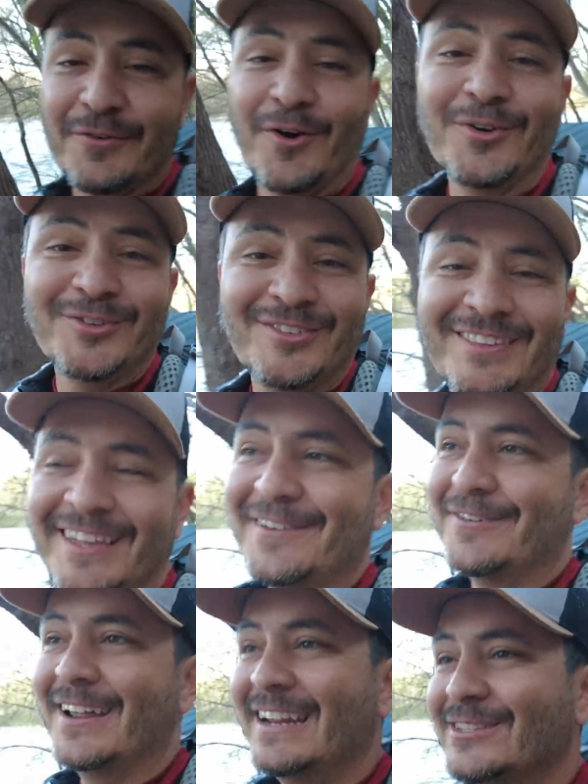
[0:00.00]
course
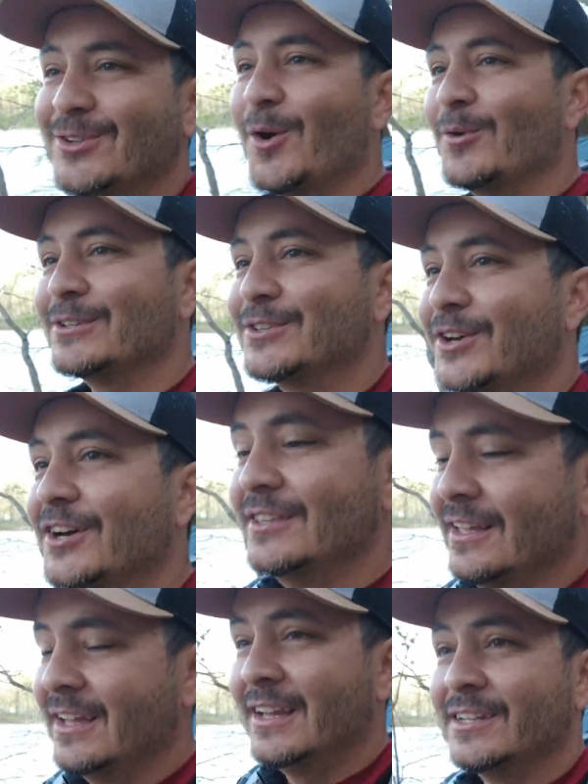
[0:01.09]
different is always good.
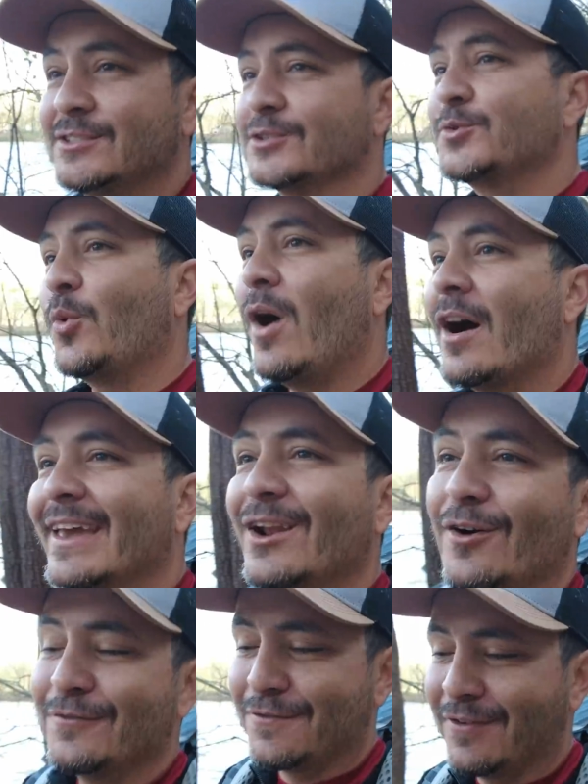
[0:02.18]
Just walking
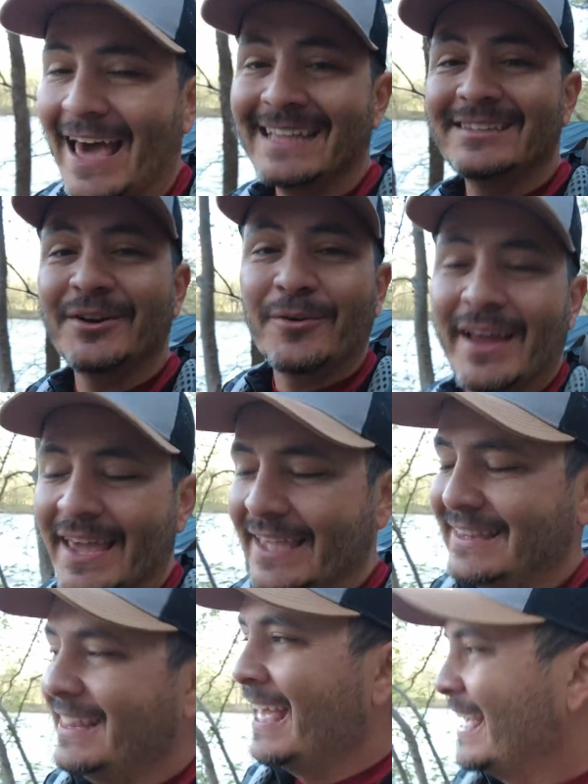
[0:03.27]
on flat
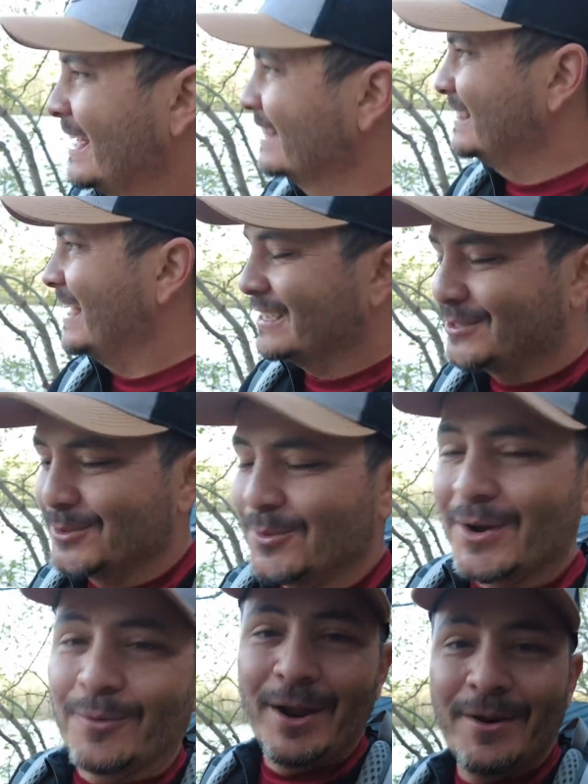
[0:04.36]
terrain next to
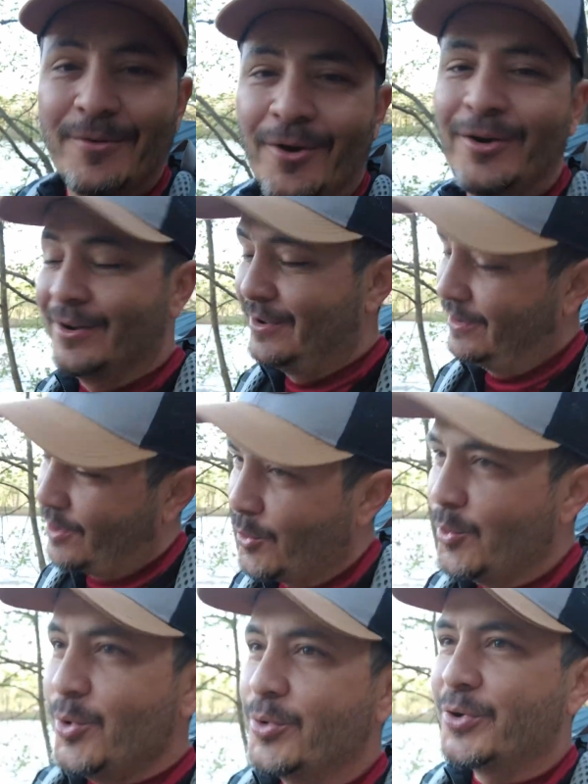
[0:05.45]
a river,
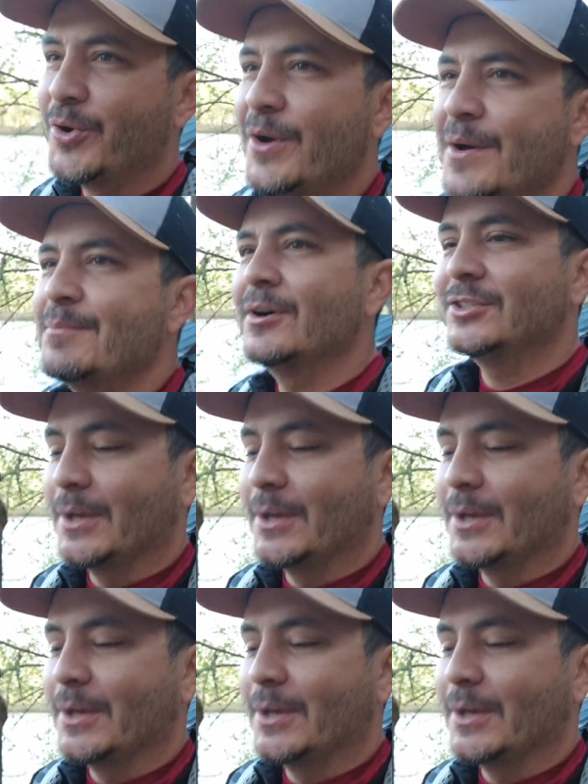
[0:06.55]
woo, much